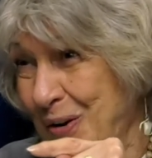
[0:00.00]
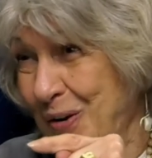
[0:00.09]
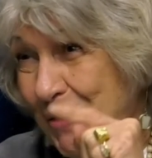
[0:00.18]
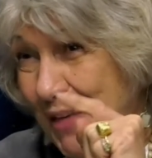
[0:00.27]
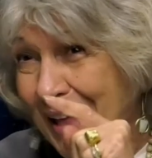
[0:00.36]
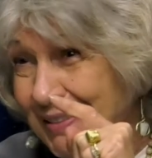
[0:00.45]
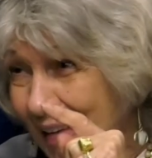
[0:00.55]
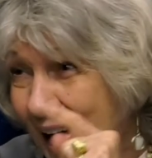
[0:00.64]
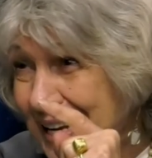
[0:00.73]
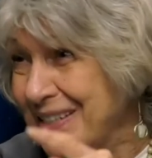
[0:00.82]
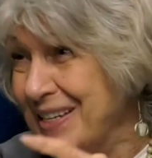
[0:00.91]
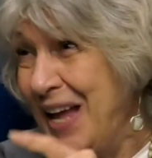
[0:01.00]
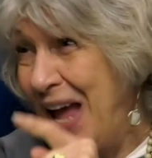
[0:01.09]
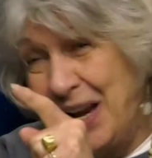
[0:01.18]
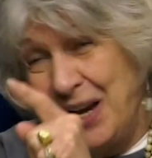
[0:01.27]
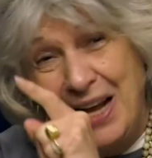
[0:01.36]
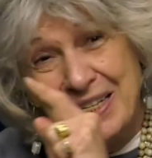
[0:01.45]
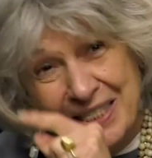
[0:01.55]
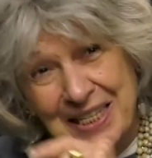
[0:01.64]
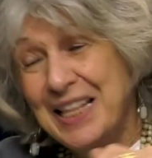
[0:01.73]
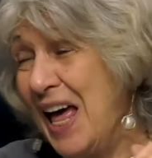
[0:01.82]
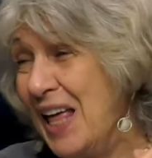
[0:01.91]
That light. And I
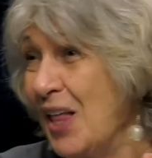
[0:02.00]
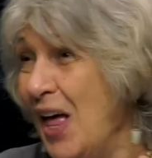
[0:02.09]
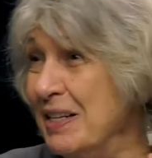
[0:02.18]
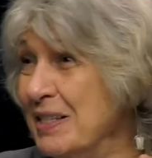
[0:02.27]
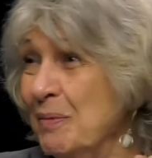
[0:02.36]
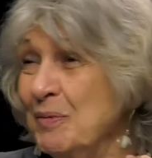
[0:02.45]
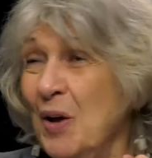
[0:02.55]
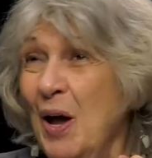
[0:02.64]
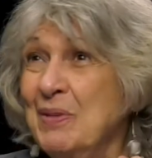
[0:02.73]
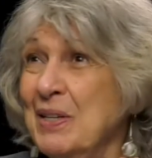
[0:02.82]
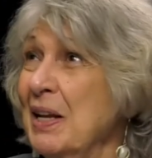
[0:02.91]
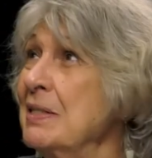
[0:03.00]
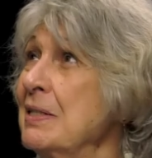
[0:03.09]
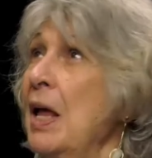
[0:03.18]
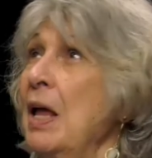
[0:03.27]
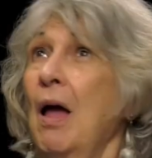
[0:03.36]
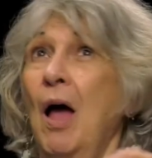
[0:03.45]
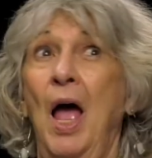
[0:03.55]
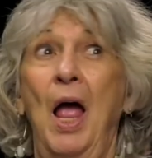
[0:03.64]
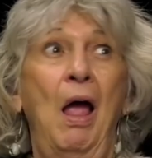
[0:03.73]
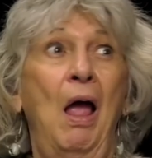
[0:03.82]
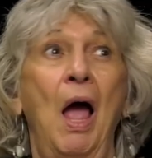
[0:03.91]
see that light sometimes and I say,
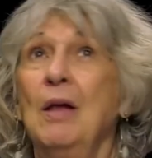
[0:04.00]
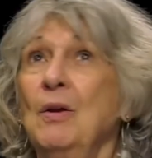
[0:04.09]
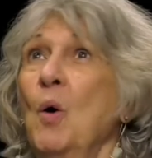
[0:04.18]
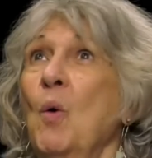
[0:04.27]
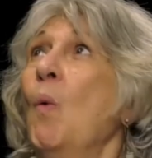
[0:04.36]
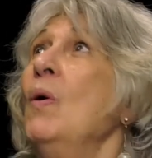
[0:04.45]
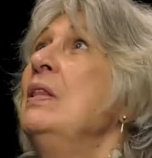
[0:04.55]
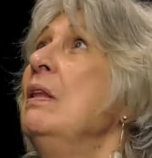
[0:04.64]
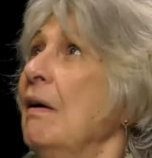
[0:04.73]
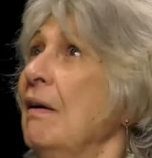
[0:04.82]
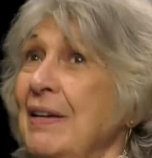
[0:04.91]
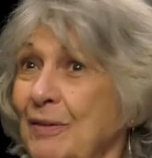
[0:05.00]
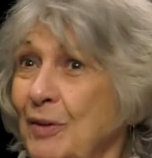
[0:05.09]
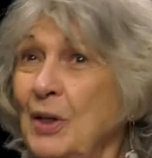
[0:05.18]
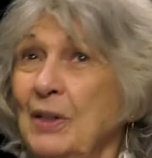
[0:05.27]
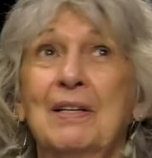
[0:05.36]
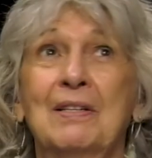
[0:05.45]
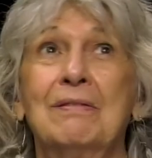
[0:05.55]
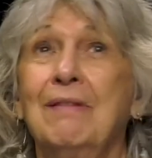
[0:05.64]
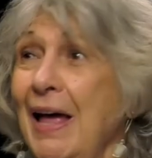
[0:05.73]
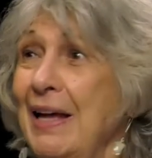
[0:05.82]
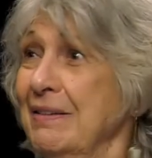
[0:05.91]
no wonder, look at this
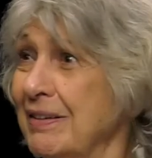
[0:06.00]
light.